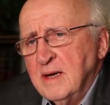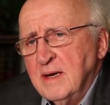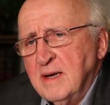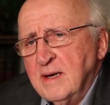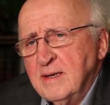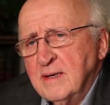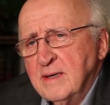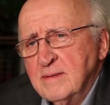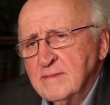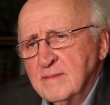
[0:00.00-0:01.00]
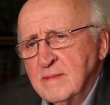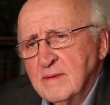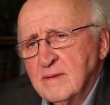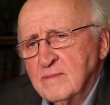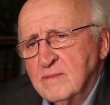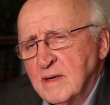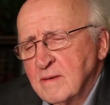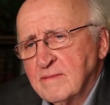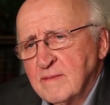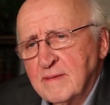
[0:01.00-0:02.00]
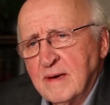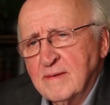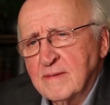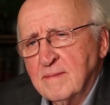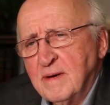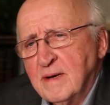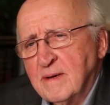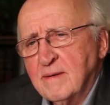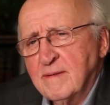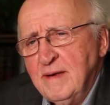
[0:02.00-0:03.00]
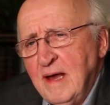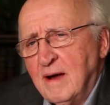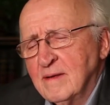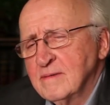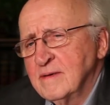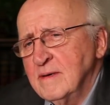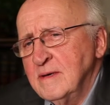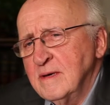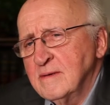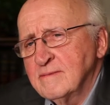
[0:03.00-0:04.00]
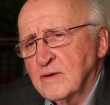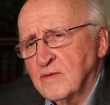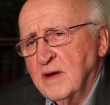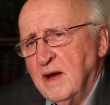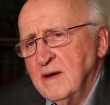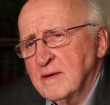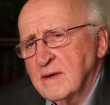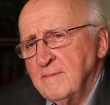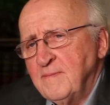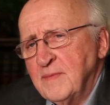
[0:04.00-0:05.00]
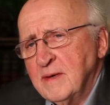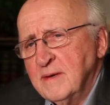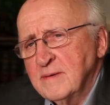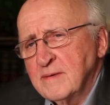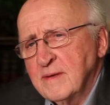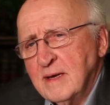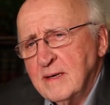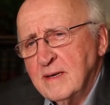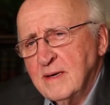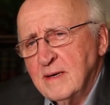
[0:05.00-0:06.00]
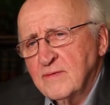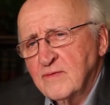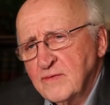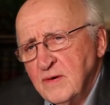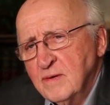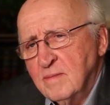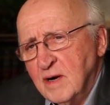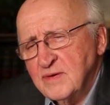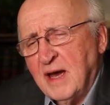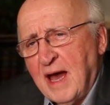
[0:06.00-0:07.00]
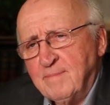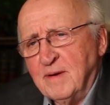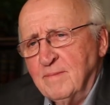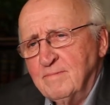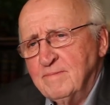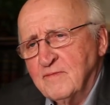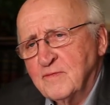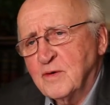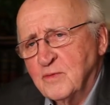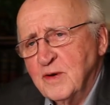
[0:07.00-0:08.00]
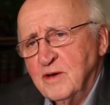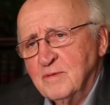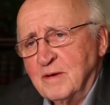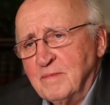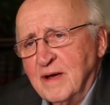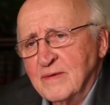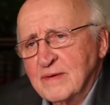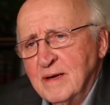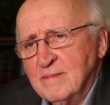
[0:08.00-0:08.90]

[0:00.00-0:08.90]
And uh, one of the wonderful things about a theology of creation is that uh, so much happened before we human beings came